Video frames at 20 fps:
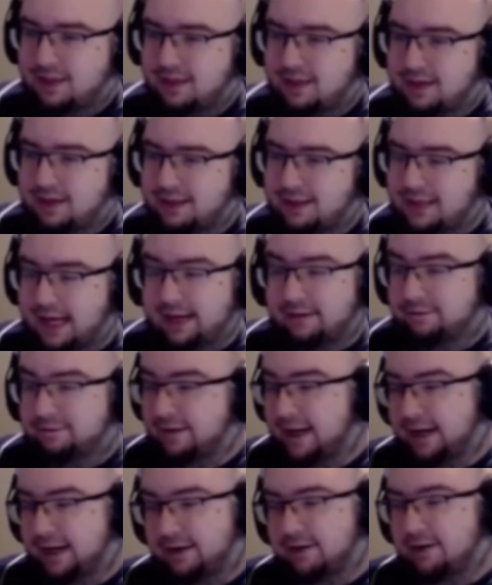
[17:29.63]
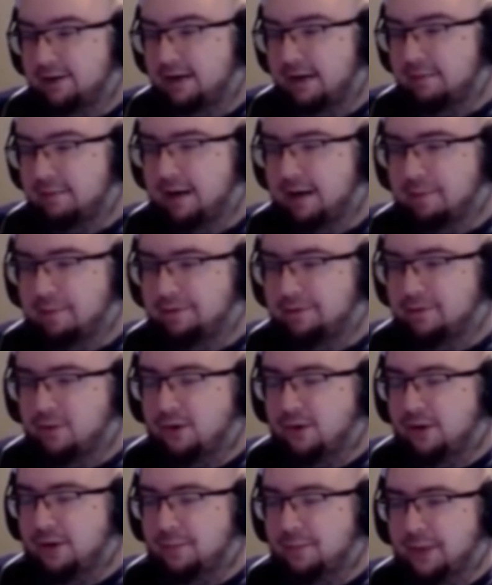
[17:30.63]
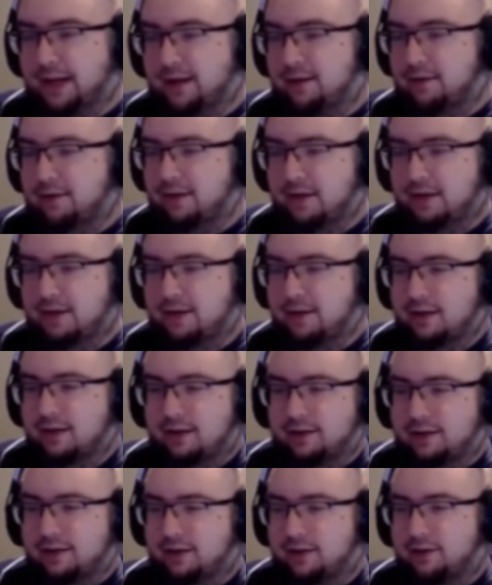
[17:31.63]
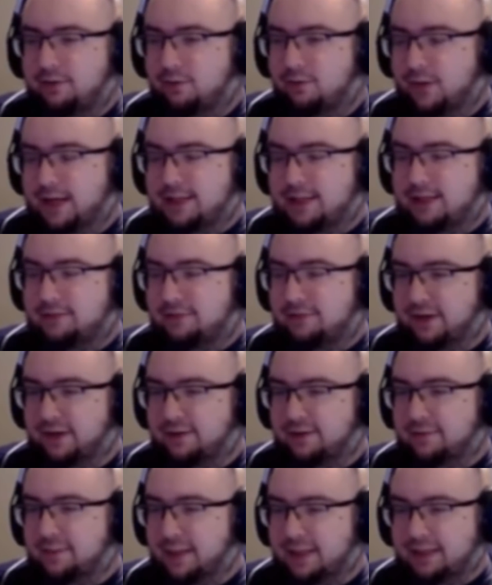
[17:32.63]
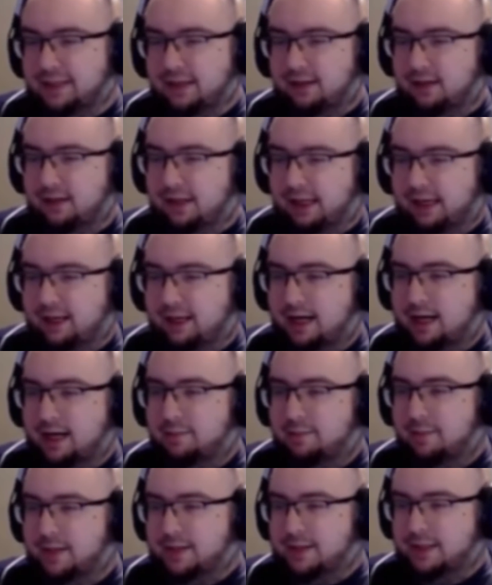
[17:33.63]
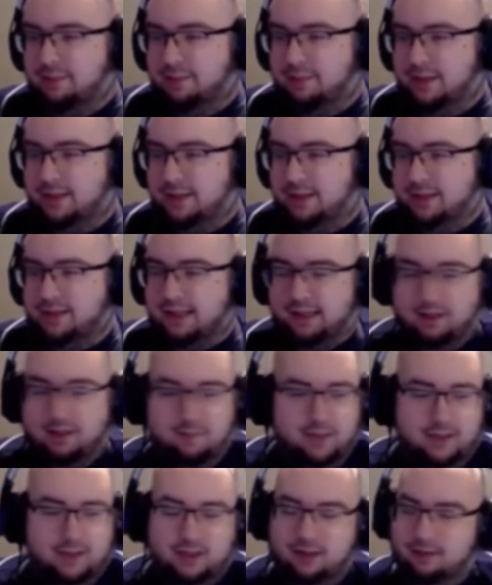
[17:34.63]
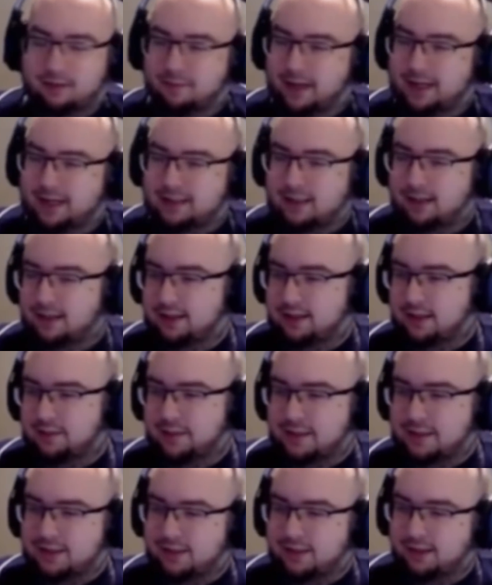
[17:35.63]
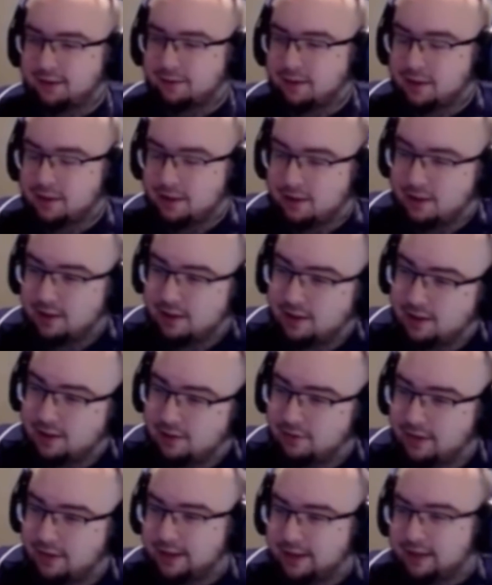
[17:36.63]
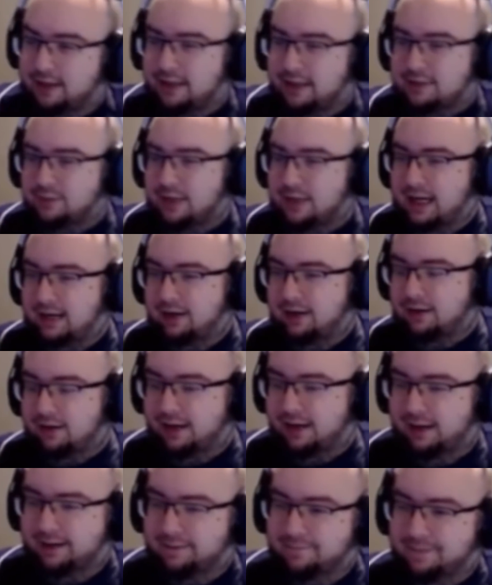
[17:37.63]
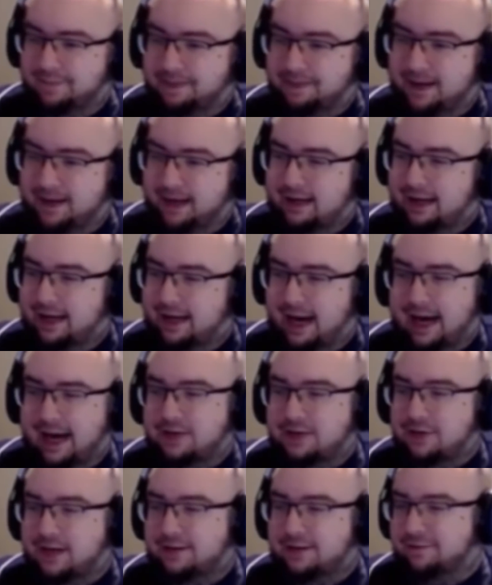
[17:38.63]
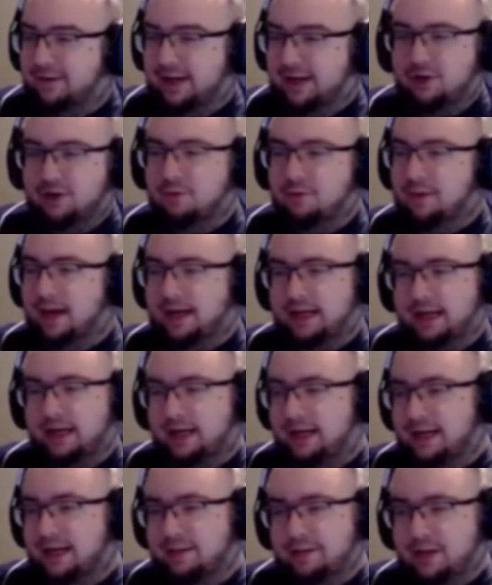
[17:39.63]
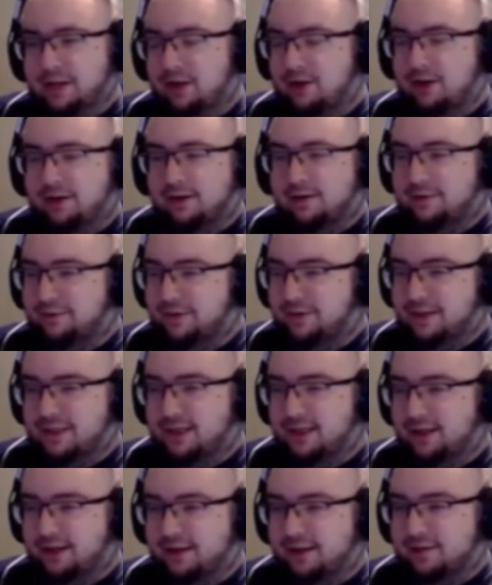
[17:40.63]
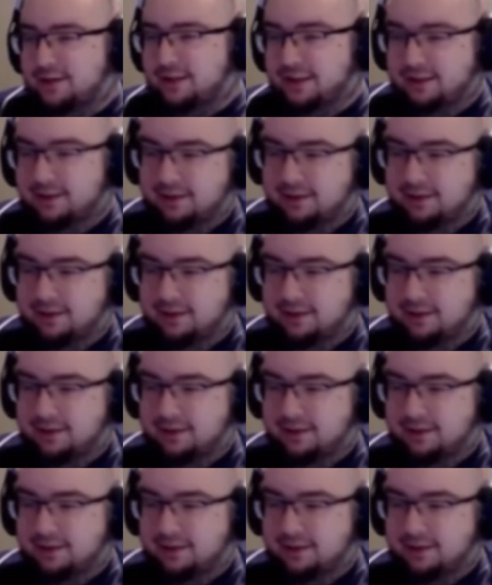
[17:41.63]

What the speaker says: because I ain't a fighter. I'm a 400-pound, you know, waste of fucking space. I look like a can of busted biscuits, like the Michelin Man's illegitimate son. Right? That's what I look like. And like I ain't trying to fight nobody in the damn yard with fisticuffs.